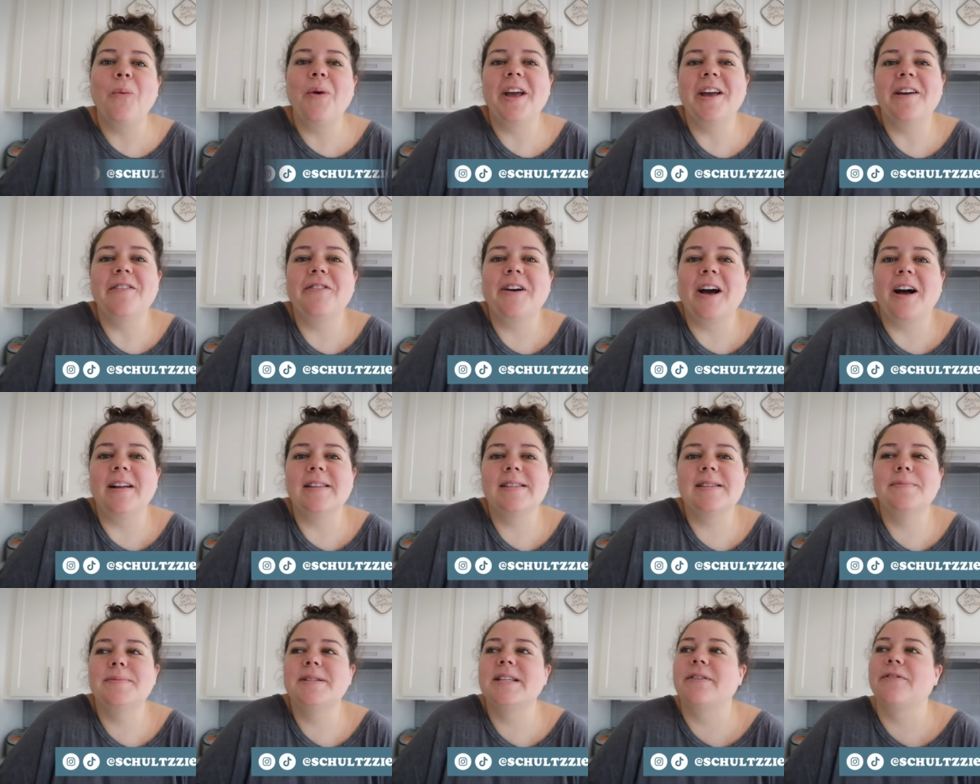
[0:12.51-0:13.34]
We've
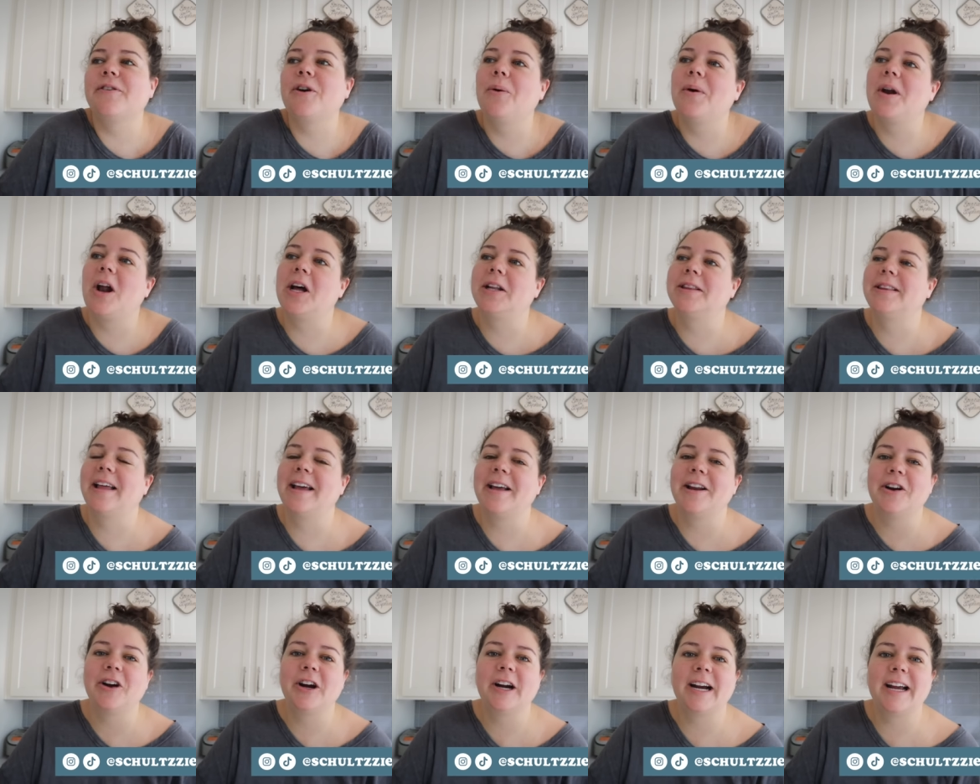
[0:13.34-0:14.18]
got some stuff going on
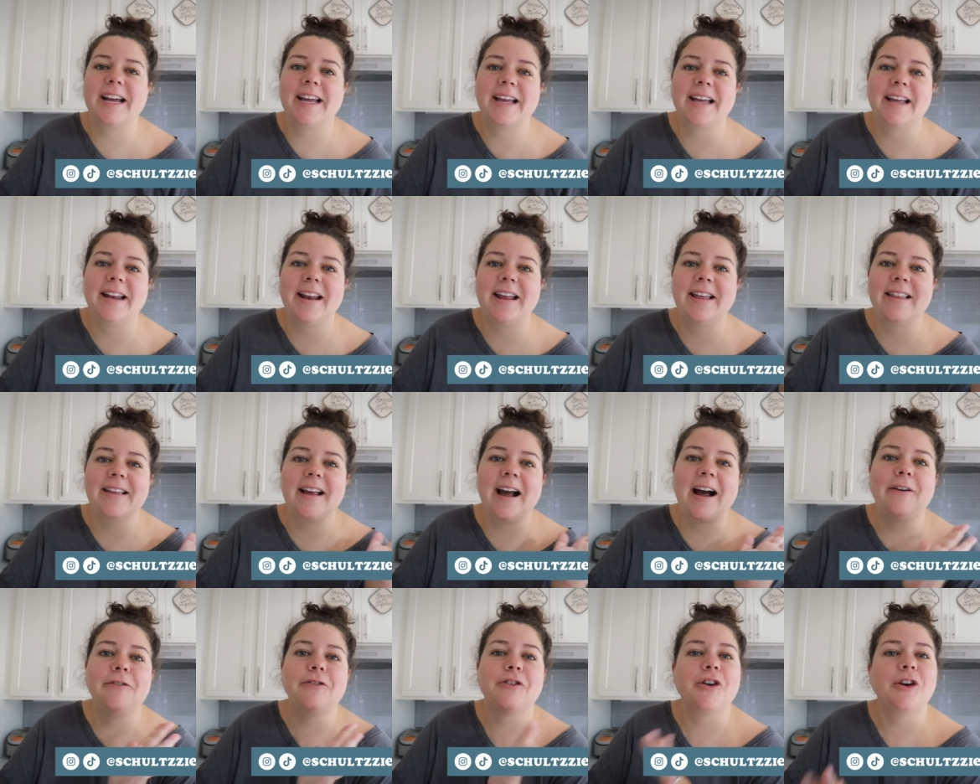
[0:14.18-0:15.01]
later in the
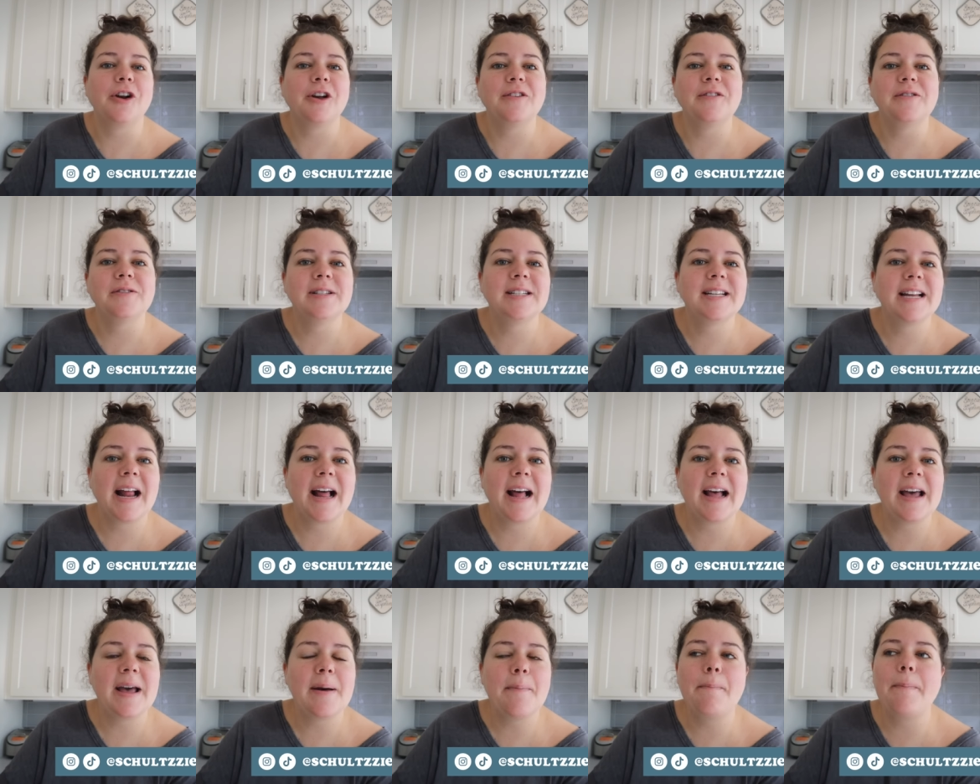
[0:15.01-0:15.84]
afternoon
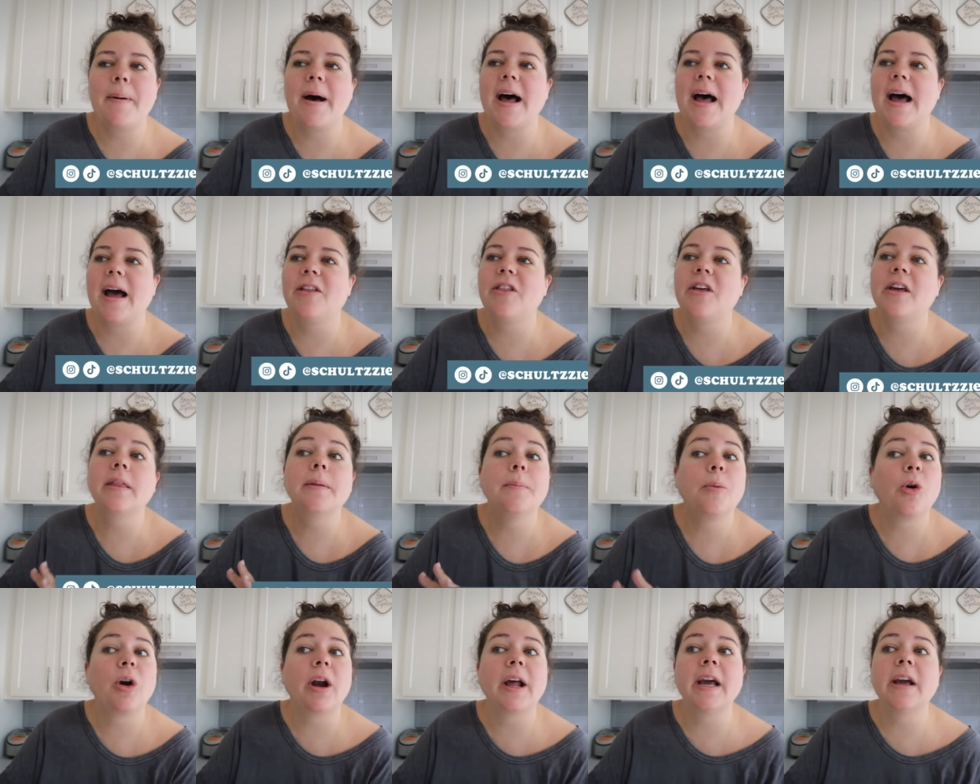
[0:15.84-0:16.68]
today, but I think the
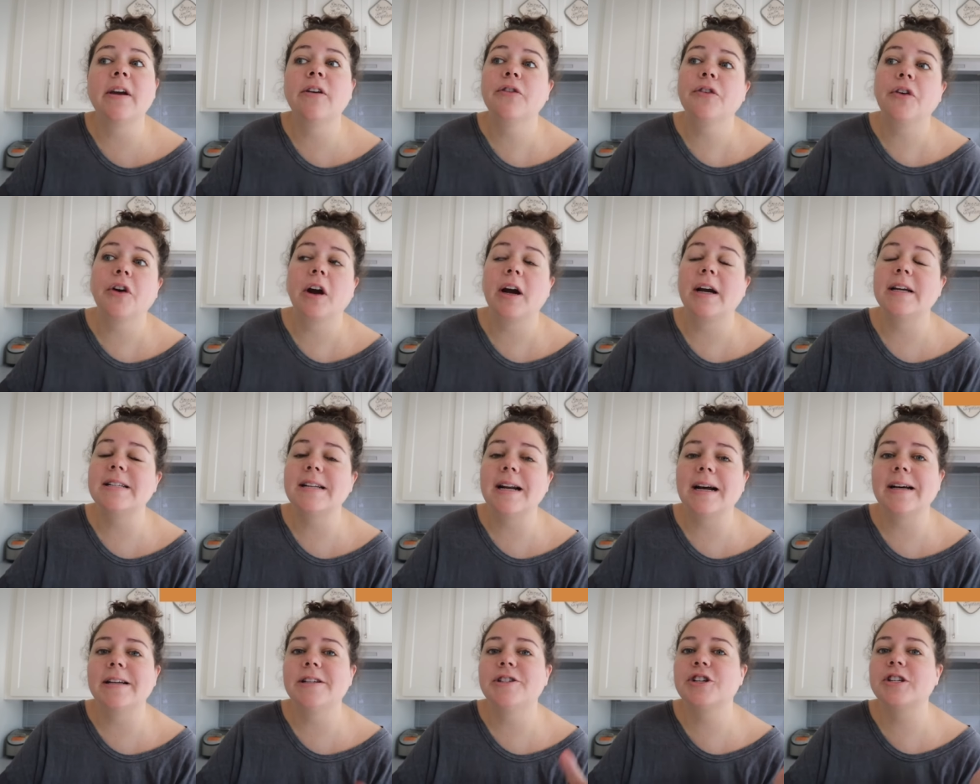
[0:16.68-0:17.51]
morning for Grace
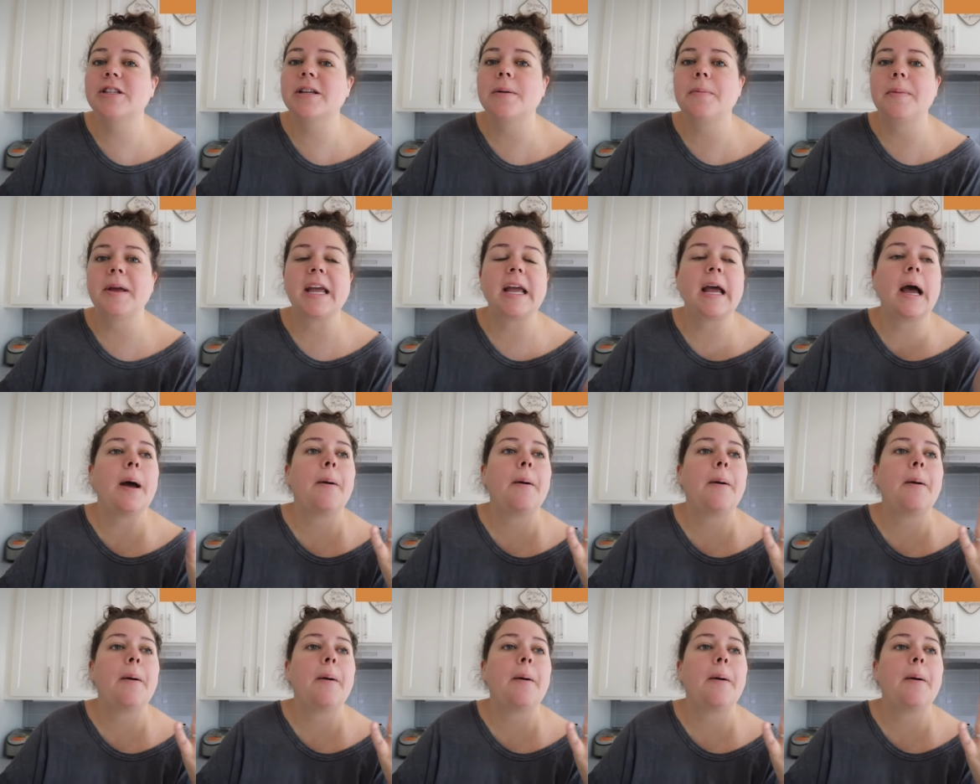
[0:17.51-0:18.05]
and I is just gonna be